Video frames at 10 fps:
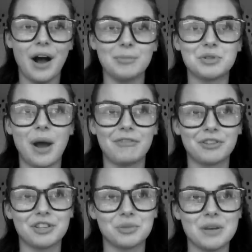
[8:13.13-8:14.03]
So after
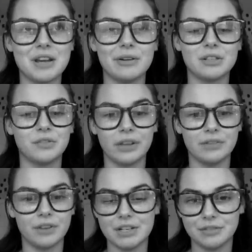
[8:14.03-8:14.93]
this week I was feeling
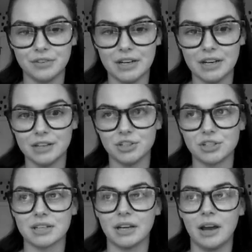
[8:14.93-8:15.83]
very defeated and
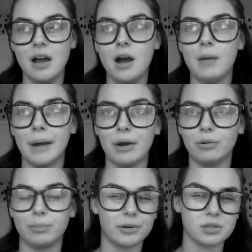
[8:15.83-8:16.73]
just like my
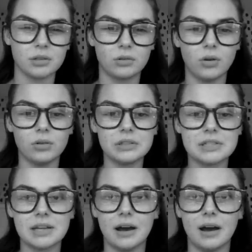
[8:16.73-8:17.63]
own personal goals,